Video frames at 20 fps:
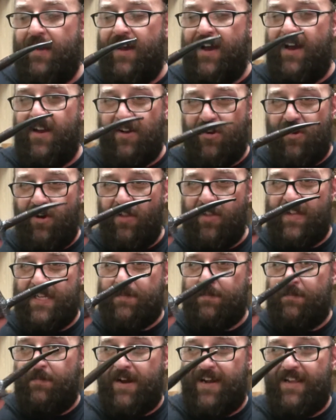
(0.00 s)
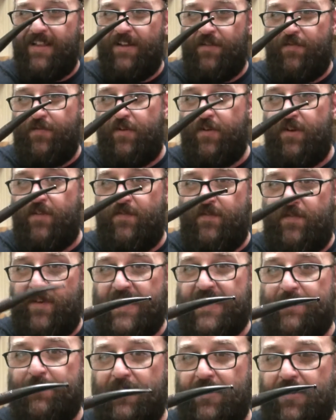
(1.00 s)
and I got this mainly for an
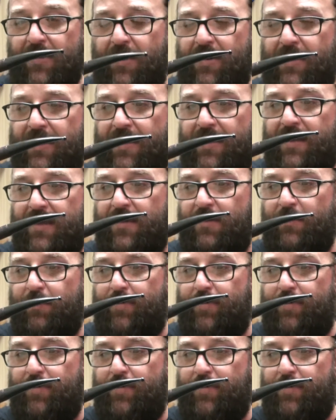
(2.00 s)
investment kind of deal,